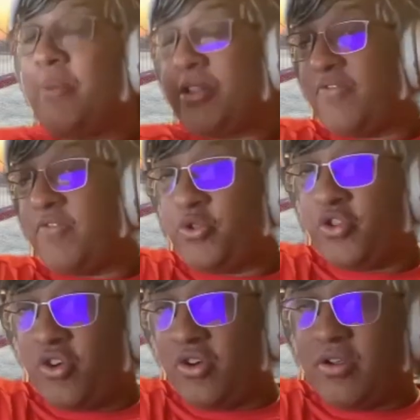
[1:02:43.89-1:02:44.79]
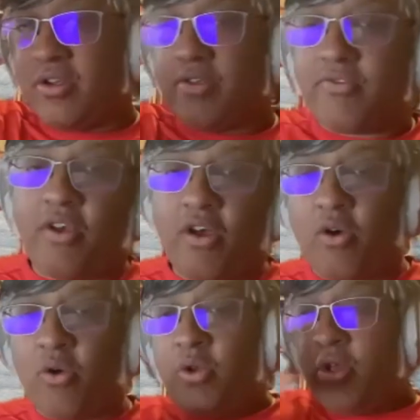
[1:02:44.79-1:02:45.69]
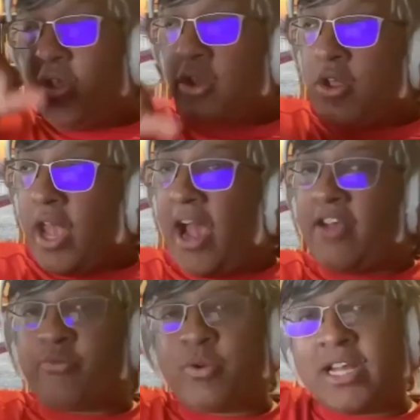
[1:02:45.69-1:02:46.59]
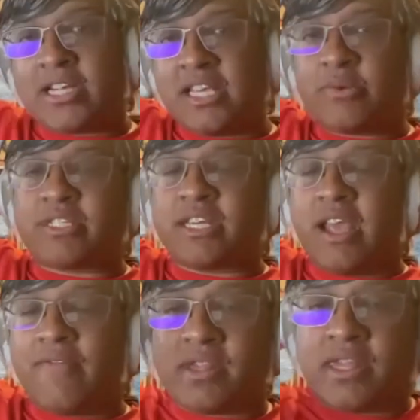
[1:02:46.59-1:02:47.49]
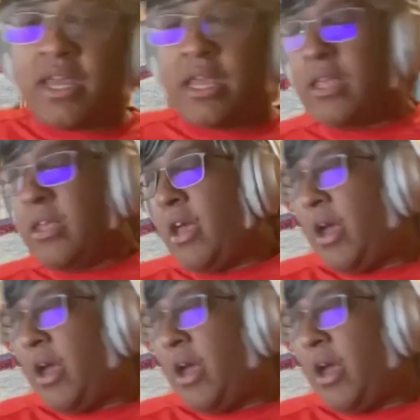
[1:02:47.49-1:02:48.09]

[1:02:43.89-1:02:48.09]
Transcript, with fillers: is about the future. So as we're like sequencing everything,